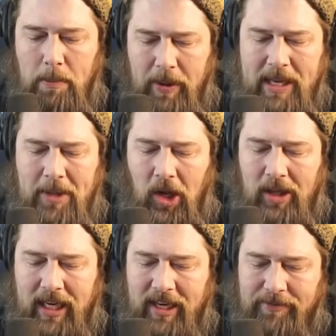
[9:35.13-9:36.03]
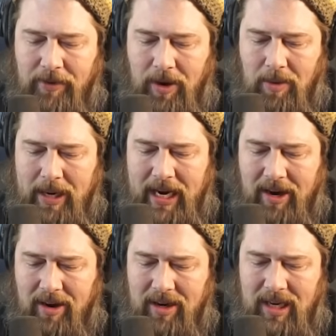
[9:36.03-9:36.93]
Pretty bulky for our
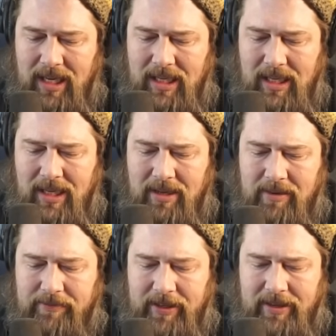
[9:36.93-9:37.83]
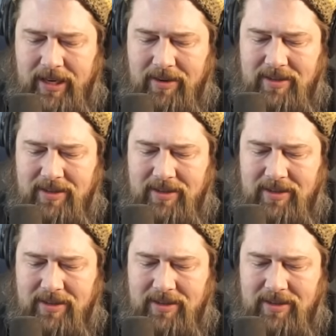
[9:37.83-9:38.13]
rare. Fillader